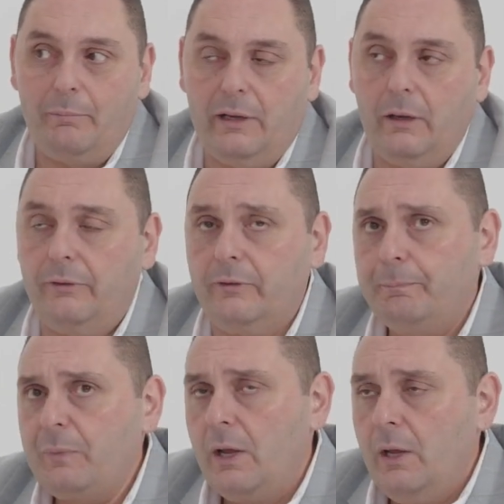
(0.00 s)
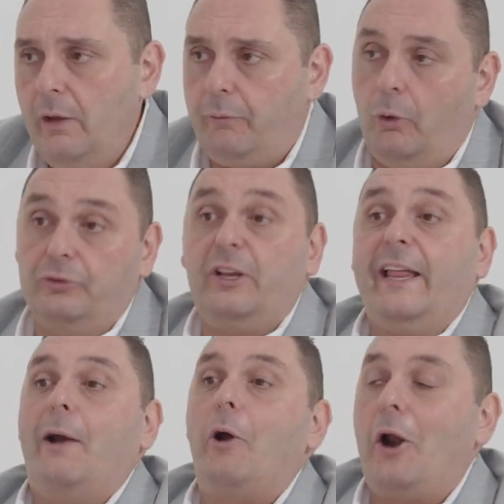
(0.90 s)
Because if we're all
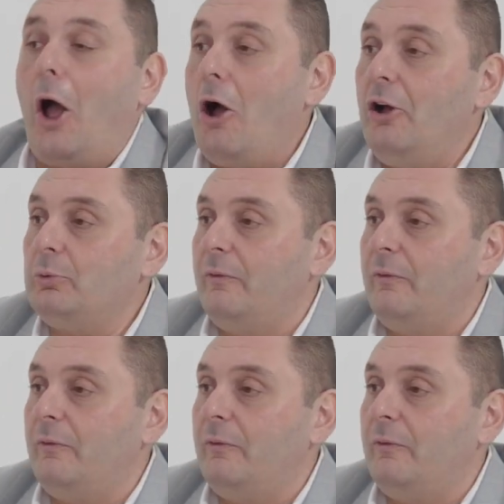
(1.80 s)
selling our own homes,